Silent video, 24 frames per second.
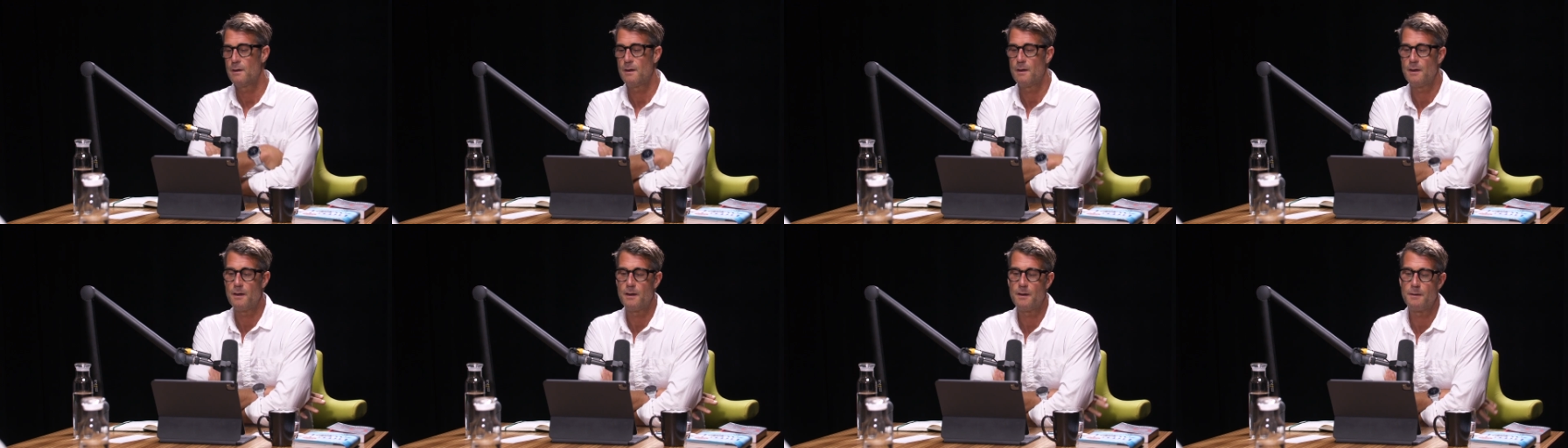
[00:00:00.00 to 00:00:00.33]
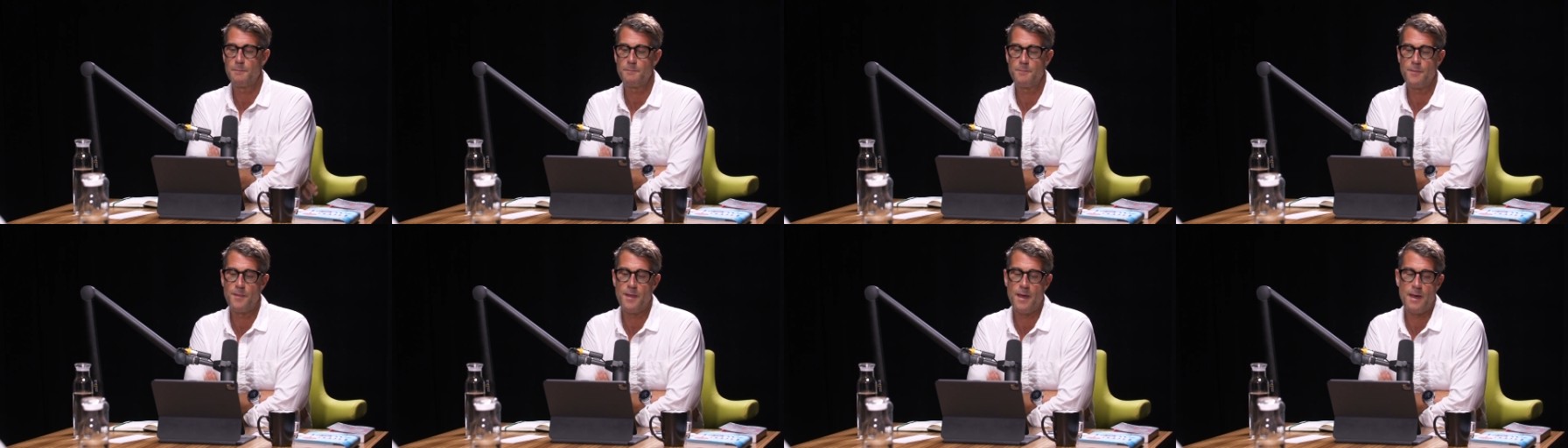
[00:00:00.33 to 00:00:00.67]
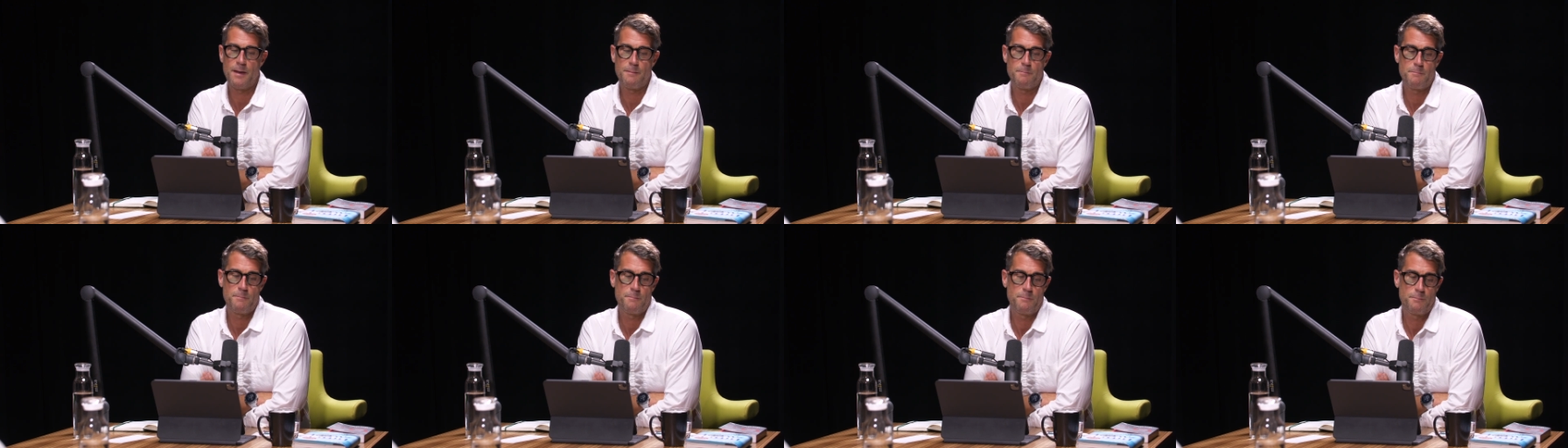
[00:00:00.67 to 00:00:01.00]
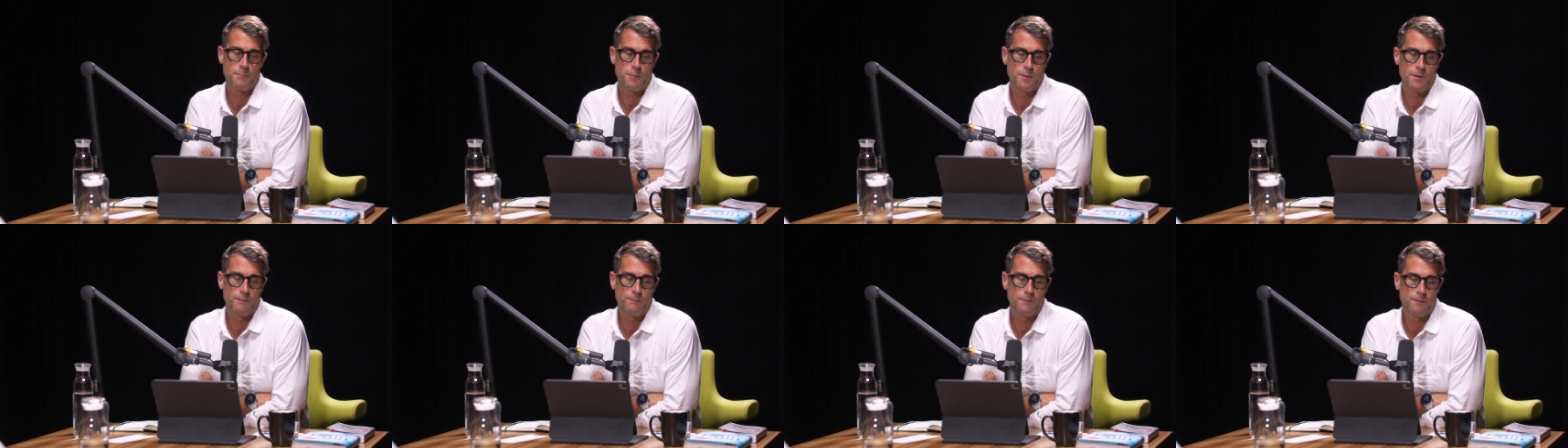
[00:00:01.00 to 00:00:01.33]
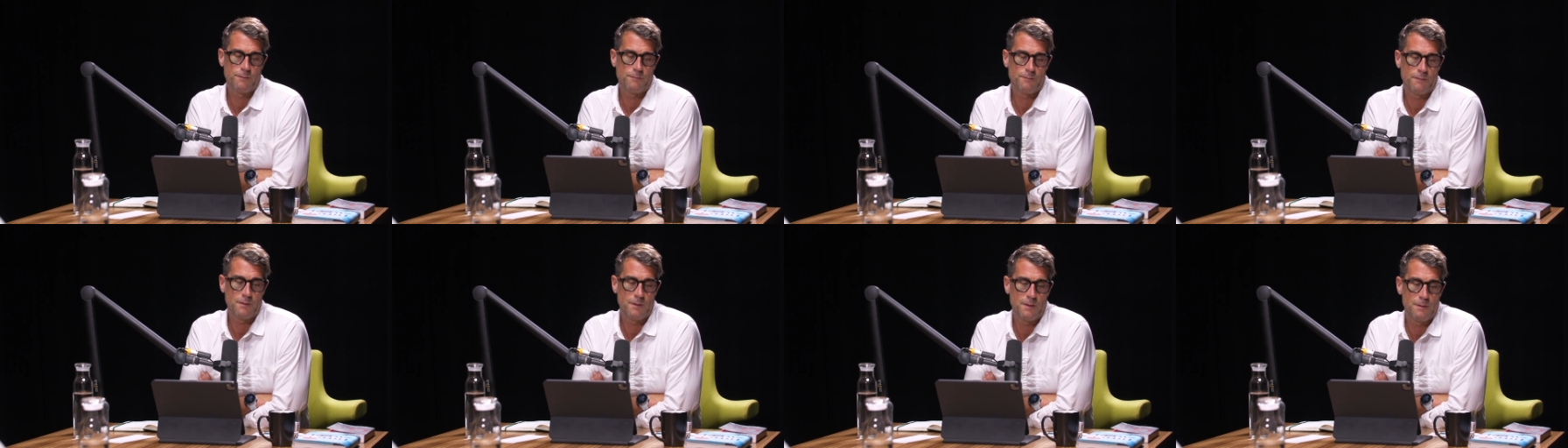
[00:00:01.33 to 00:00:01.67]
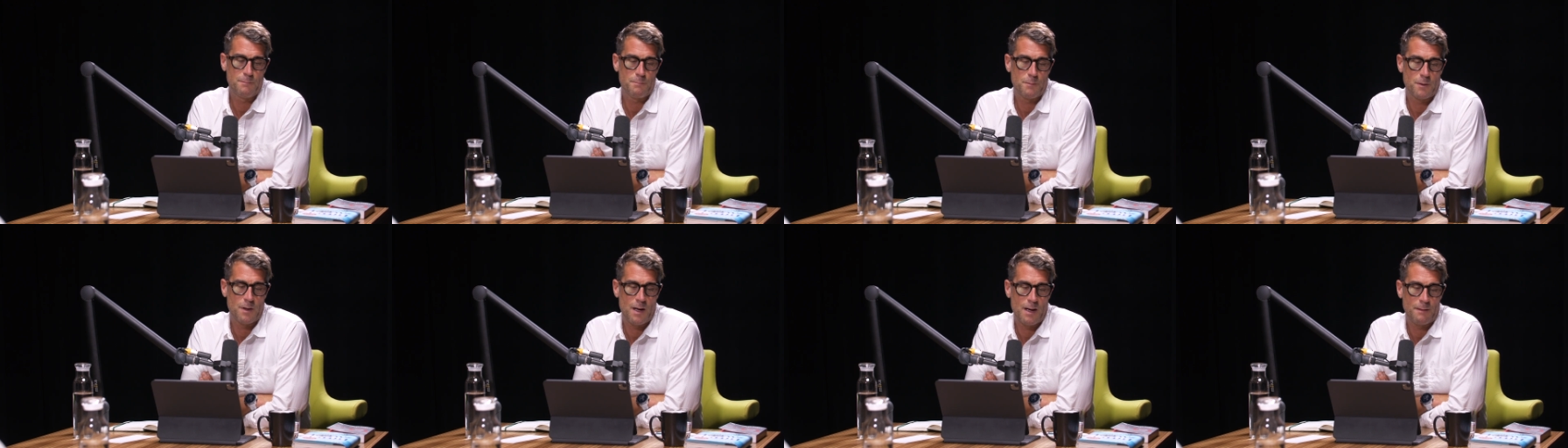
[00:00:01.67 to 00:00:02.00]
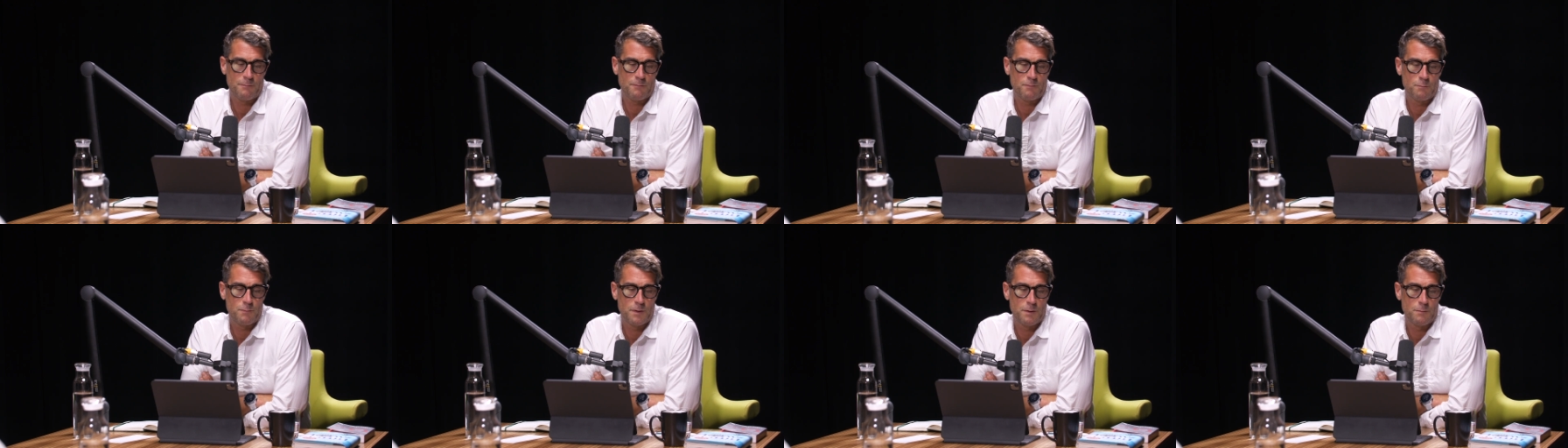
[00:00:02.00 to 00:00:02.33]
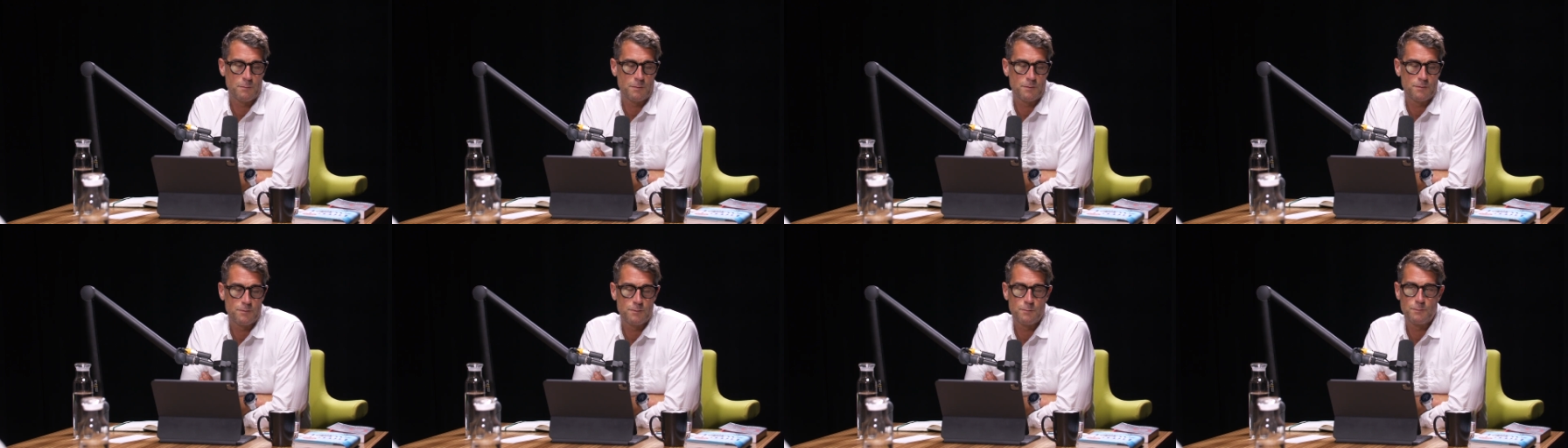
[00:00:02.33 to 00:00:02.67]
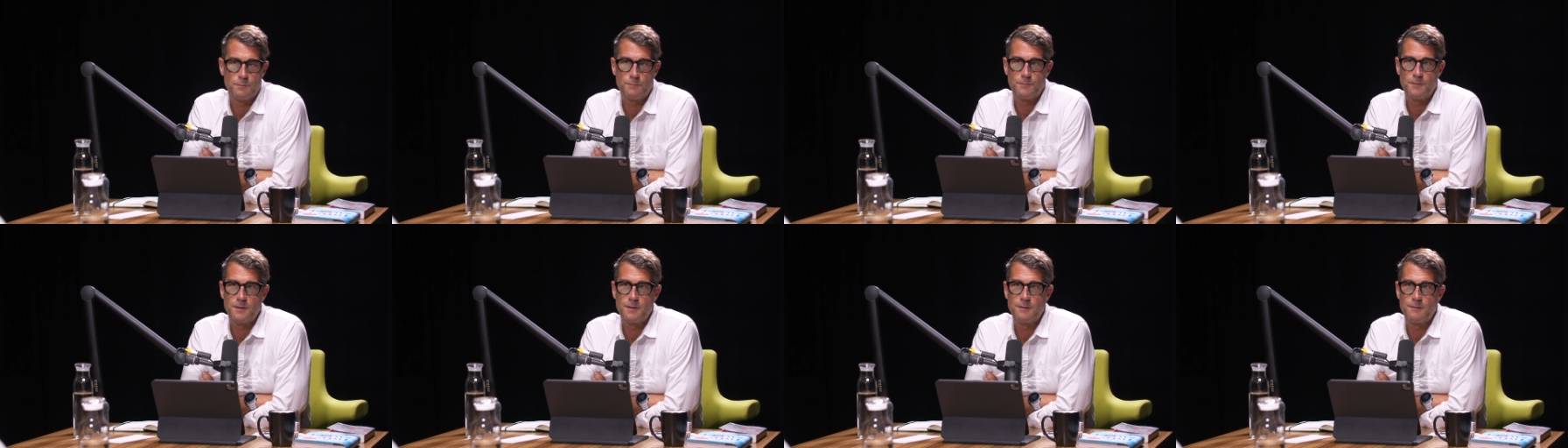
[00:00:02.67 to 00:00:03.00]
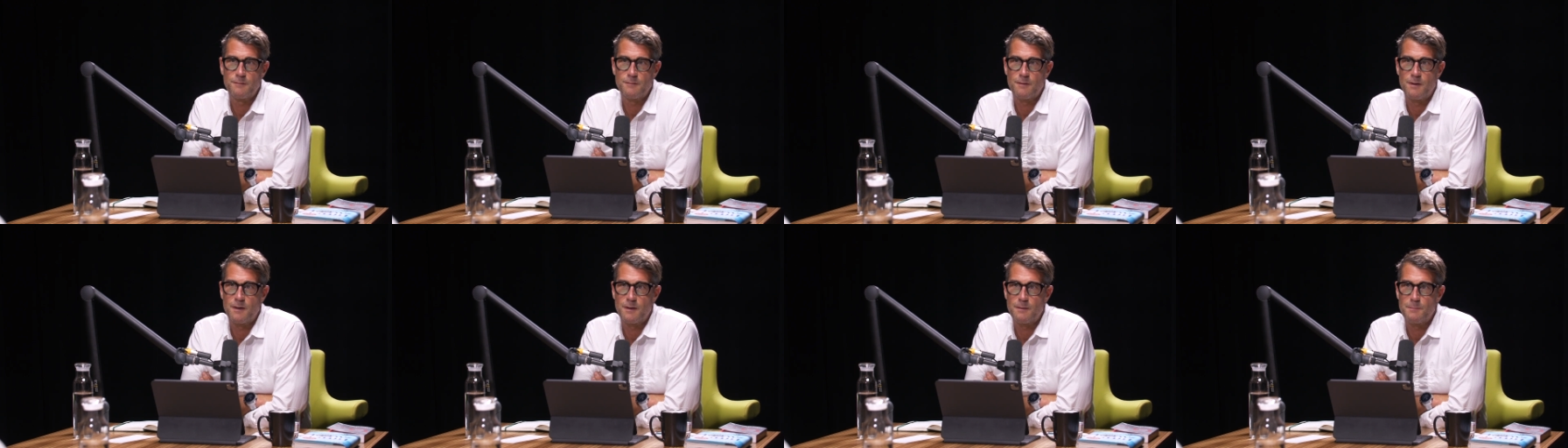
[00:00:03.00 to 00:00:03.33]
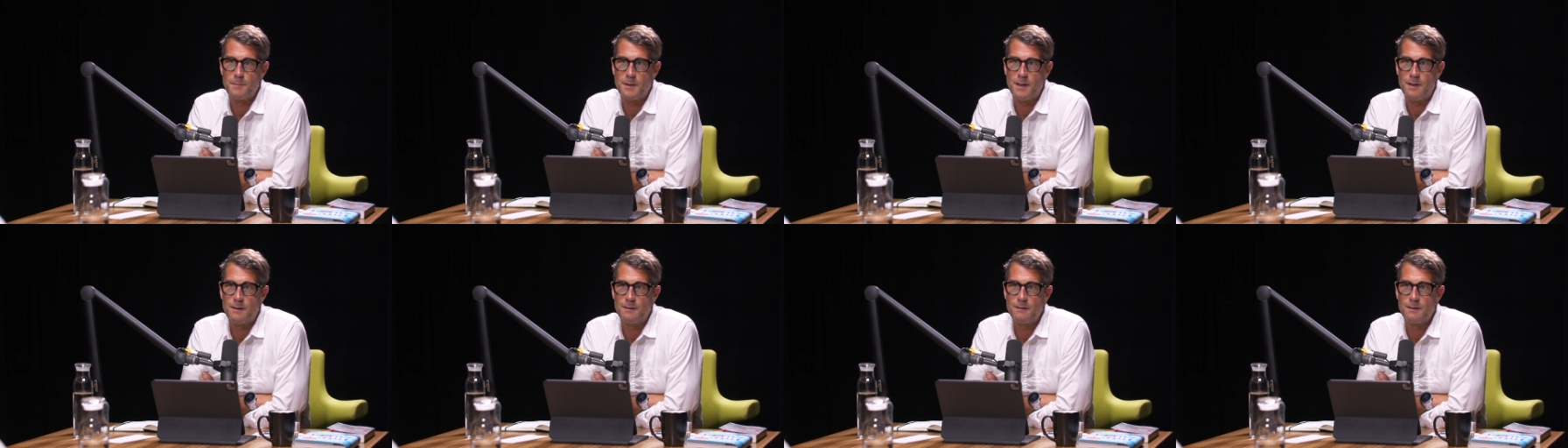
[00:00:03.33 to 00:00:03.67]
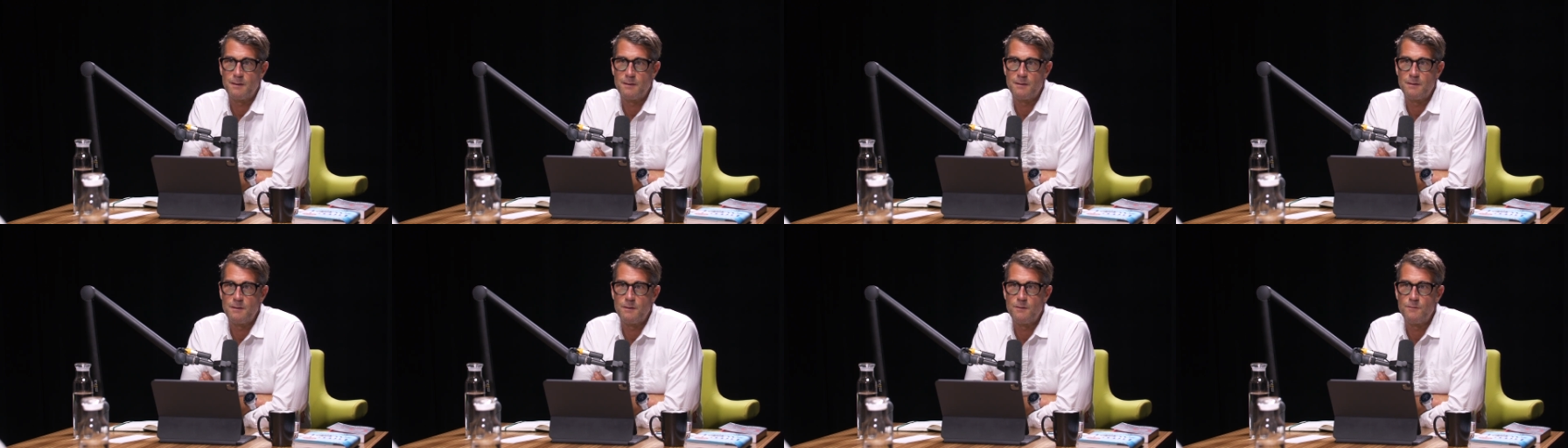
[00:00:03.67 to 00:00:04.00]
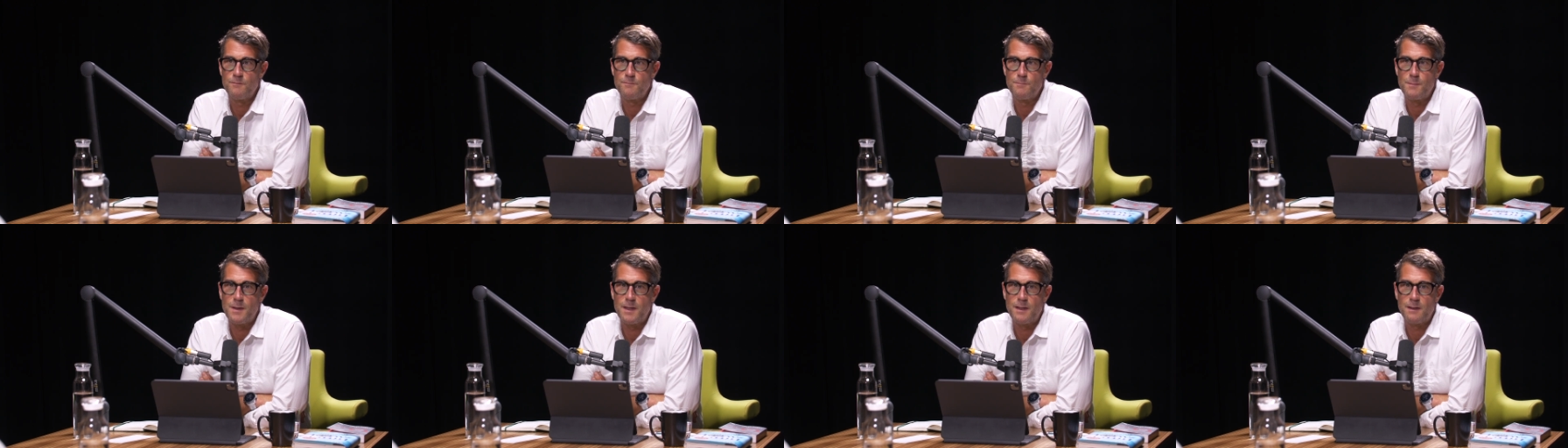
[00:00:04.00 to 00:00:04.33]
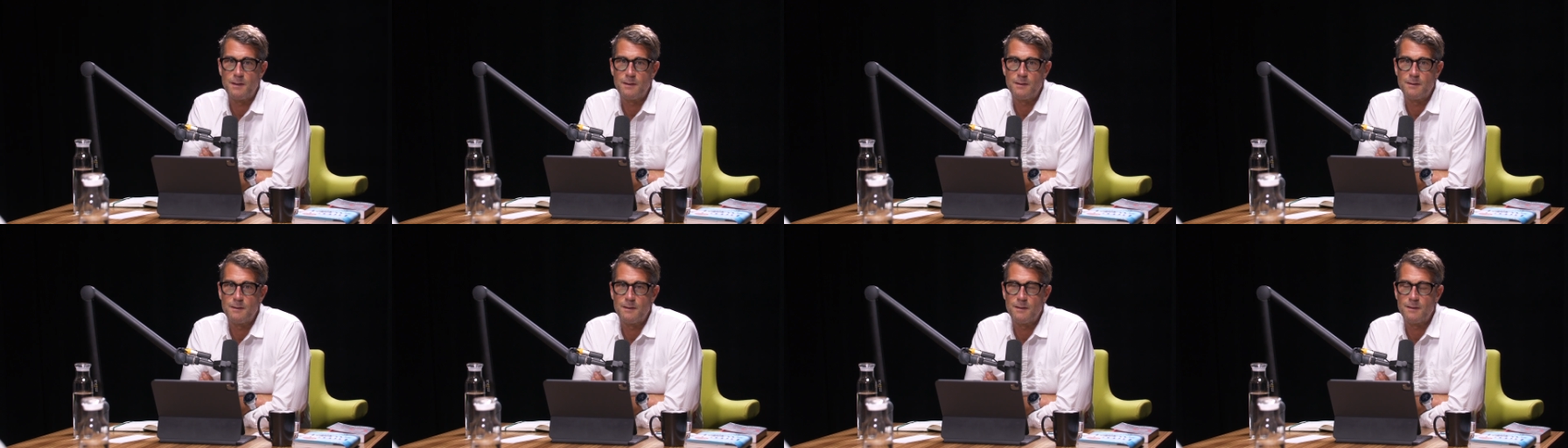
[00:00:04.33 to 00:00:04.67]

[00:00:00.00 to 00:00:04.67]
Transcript: um, that previously perhaps we were too afraid to talk about and you've made it